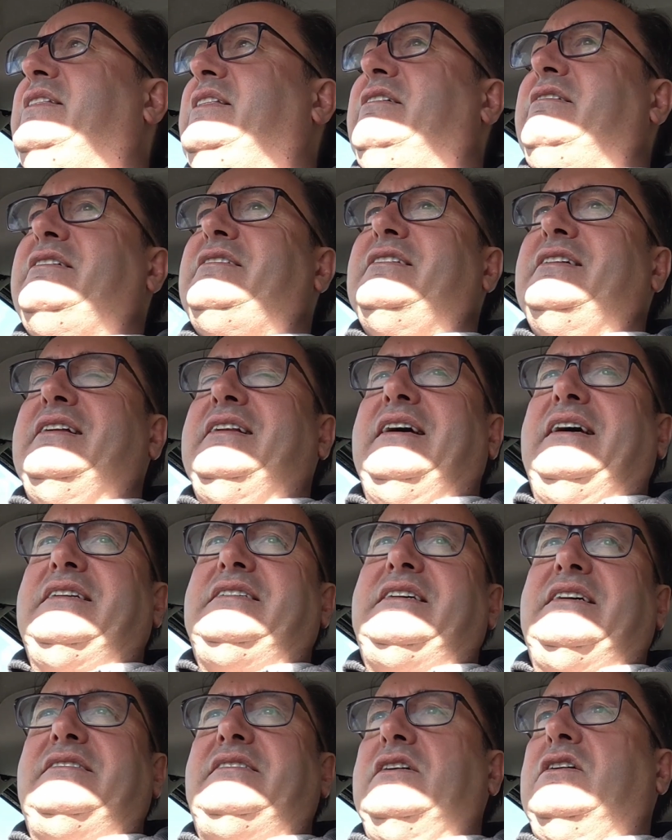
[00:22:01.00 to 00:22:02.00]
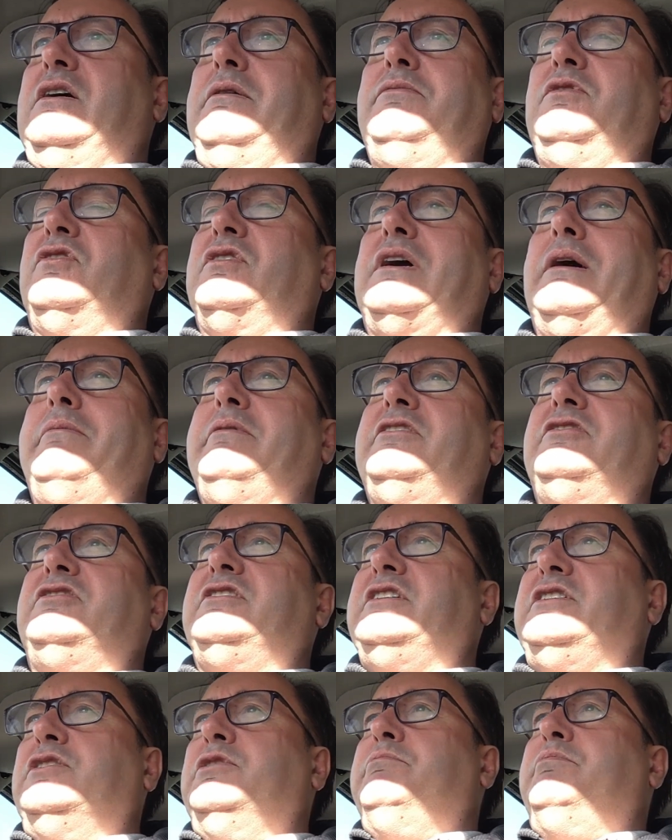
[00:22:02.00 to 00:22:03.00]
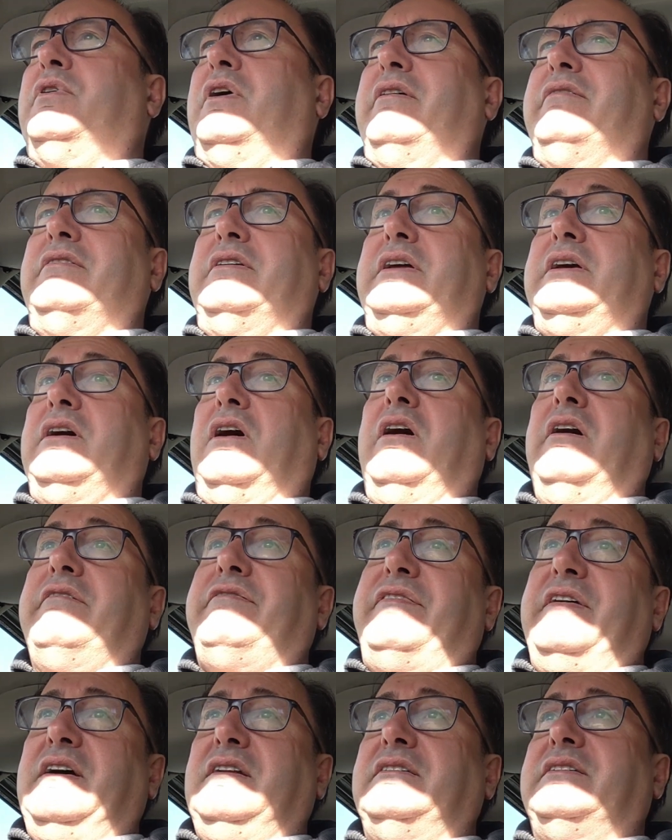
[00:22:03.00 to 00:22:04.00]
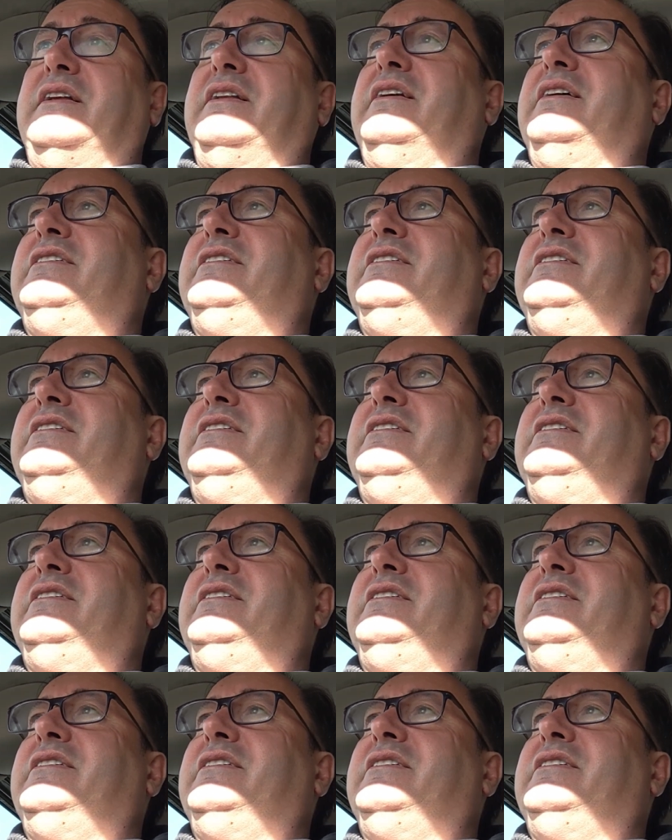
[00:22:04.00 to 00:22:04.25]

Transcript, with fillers: there is an NHS. No, I'm not coming to see you privately. I found an